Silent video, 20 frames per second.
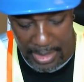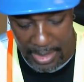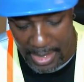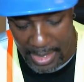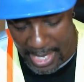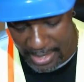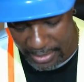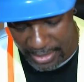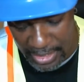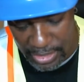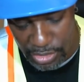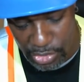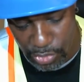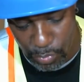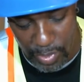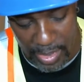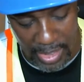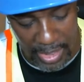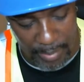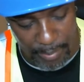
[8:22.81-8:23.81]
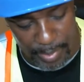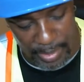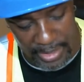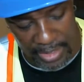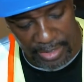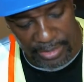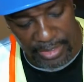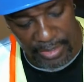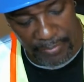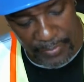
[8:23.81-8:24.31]
like these three, but
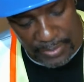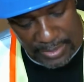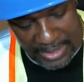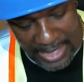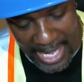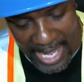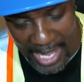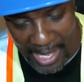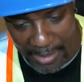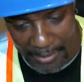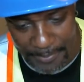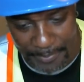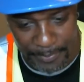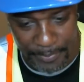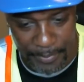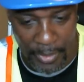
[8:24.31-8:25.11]
they're a different style.